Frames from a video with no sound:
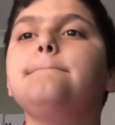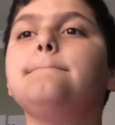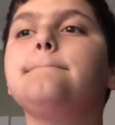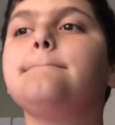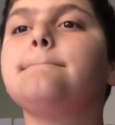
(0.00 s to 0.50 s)

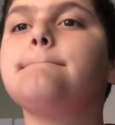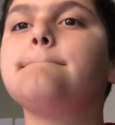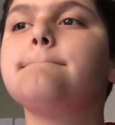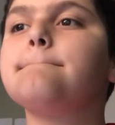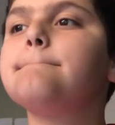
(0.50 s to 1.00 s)

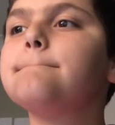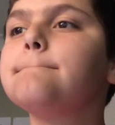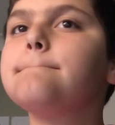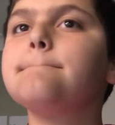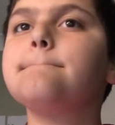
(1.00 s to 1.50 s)

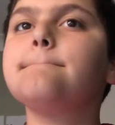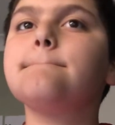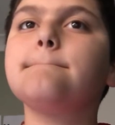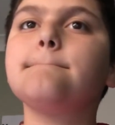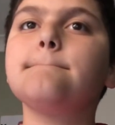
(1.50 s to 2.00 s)

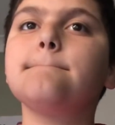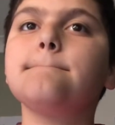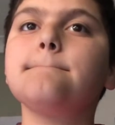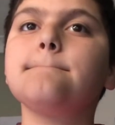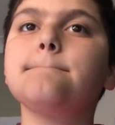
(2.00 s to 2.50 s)

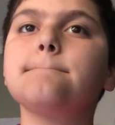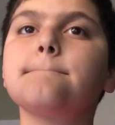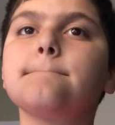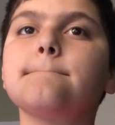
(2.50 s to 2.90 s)
(no one is talking)